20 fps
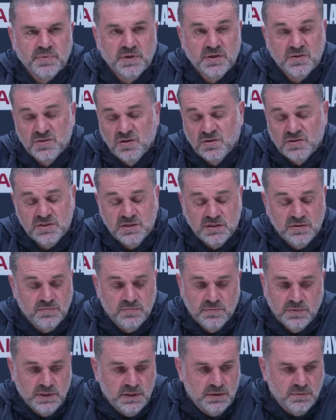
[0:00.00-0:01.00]
Because like I said,
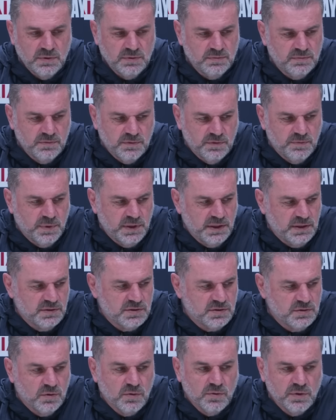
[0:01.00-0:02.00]
you know, we, have been
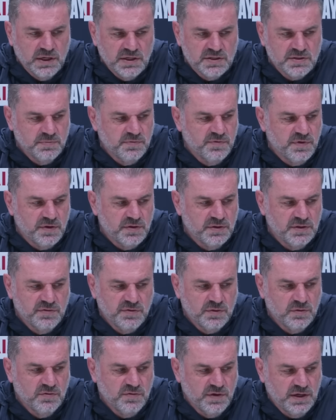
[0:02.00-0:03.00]
to already some very
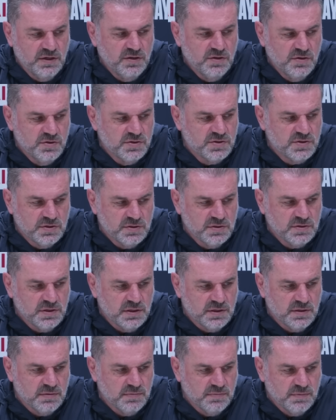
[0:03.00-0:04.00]
difficult venues,
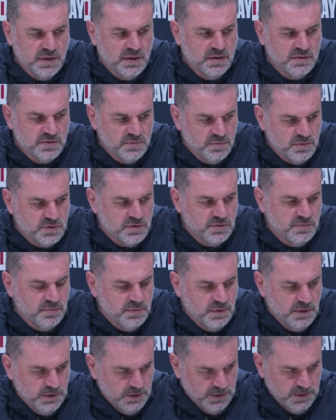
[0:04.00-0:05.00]
um, you know, with some,
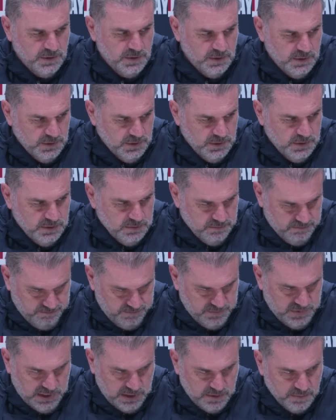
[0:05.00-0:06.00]

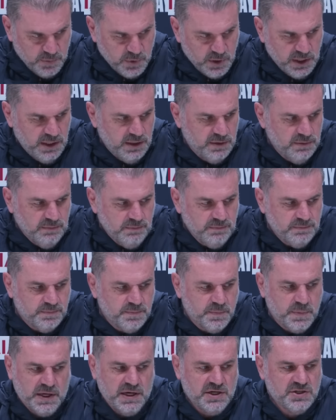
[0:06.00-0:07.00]
you know, pretty
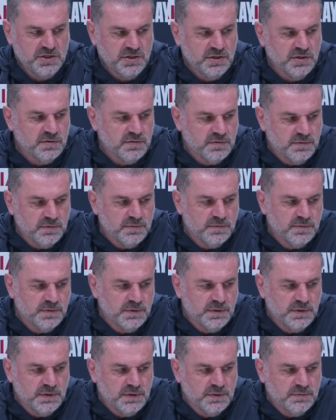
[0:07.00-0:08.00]
passionate
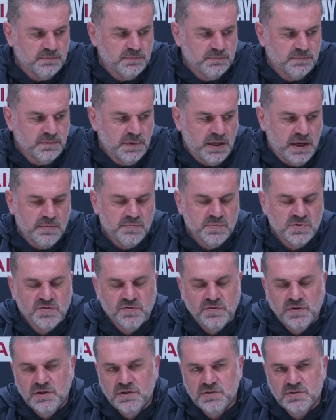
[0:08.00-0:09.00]
um,
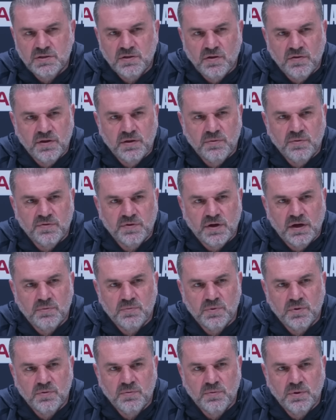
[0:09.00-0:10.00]
atmospheres, and I think we've
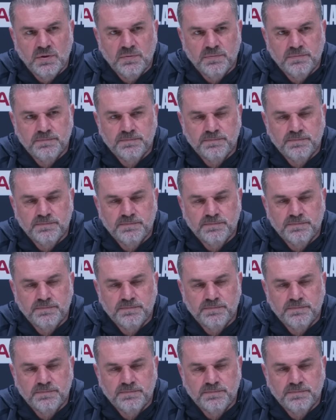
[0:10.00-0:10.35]
coped with it well.